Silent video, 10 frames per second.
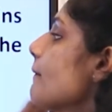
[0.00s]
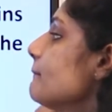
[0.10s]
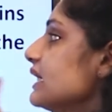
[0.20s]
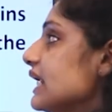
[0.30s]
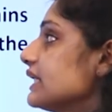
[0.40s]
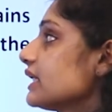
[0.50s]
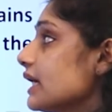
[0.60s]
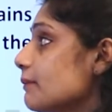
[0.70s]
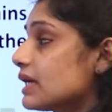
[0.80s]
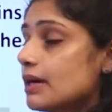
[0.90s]
but later
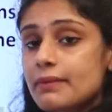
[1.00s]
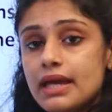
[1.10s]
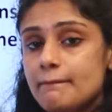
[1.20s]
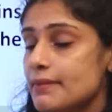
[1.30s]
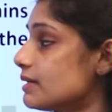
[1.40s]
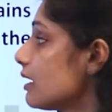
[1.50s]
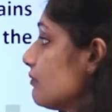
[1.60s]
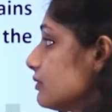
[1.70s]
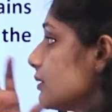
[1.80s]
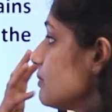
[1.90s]
he became
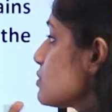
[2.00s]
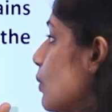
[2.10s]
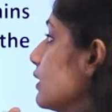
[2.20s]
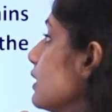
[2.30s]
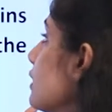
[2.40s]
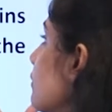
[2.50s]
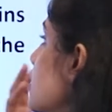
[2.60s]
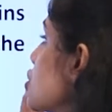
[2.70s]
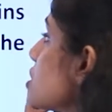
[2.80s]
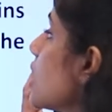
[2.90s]
that means when he
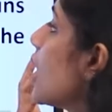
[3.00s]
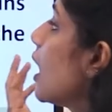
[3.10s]
reached